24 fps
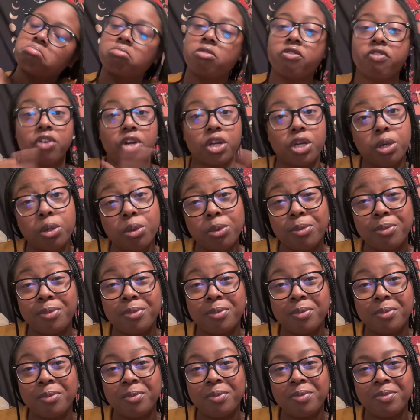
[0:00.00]
For you,
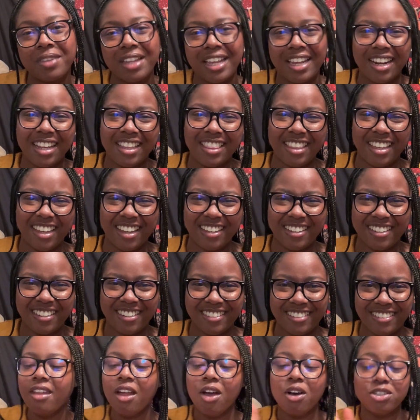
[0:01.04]
anything.
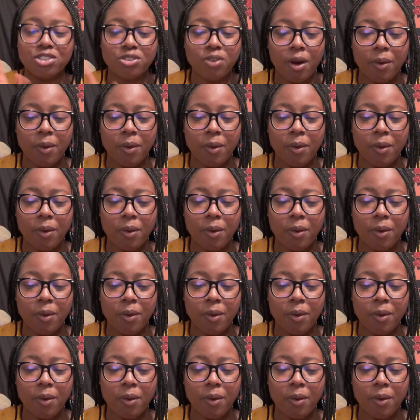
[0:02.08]
Also,